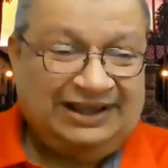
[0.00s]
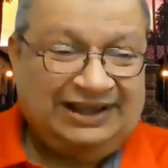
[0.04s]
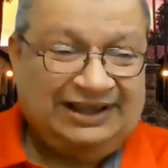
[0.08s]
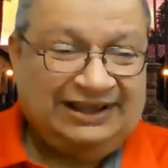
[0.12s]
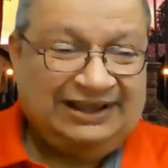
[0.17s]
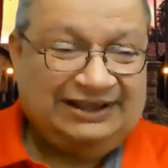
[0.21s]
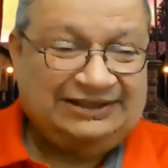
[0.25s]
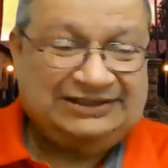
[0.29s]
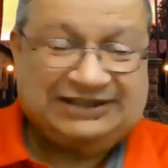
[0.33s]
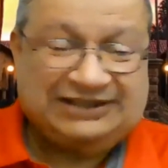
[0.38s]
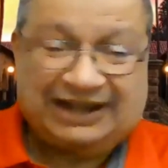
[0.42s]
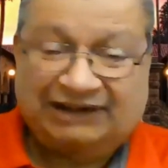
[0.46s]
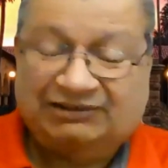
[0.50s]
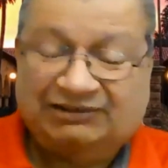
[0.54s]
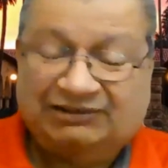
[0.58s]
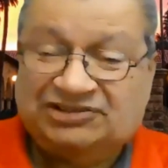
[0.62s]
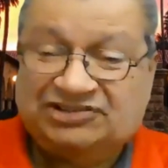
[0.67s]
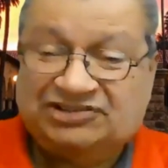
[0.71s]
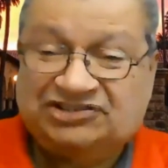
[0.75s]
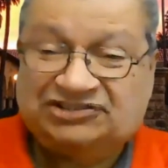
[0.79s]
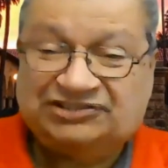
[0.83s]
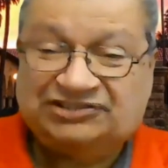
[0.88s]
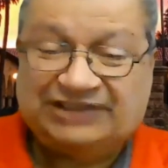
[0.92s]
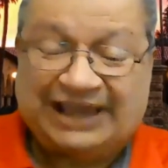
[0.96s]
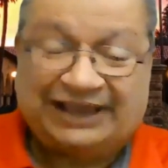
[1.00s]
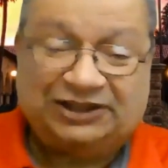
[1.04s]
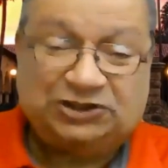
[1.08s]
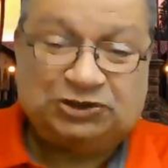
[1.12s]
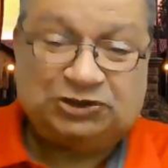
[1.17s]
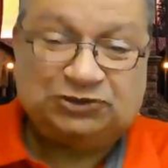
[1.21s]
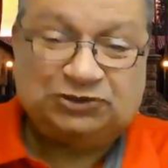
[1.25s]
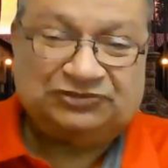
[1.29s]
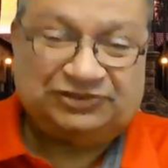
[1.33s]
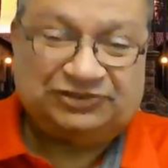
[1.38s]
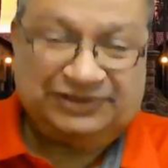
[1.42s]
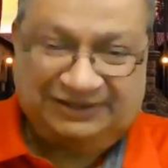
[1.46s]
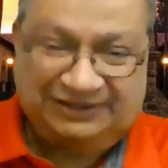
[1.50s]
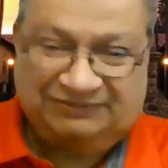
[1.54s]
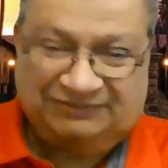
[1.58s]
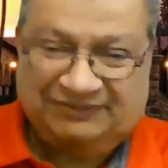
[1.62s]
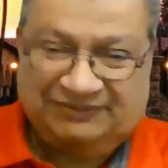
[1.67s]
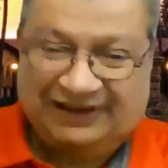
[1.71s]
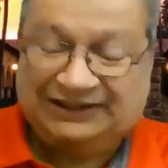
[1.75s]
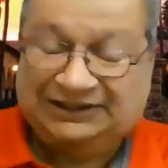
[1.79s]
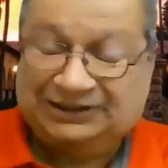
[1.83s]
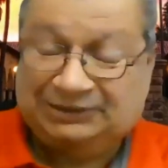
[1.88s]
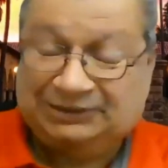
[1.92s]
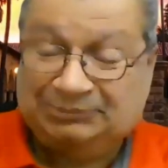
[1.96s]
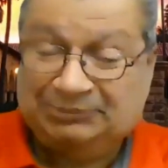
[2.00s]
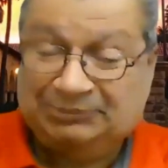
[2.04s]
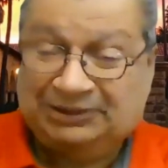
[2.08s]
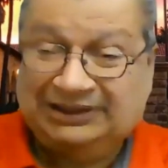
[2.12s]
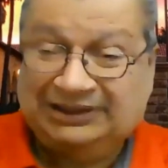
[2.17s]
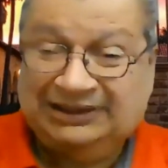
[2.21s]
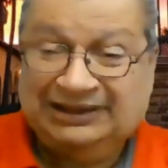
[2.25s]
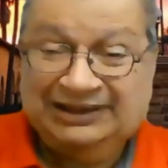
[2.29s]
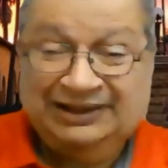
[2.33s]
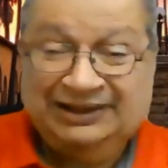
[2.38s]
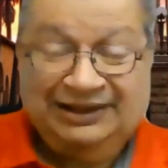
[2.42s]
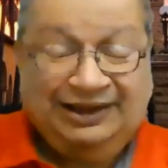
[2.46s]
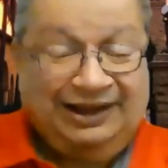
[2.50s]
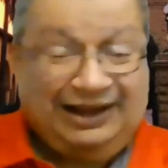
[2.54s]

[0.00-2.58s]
Terrance. Thank you for inviting me.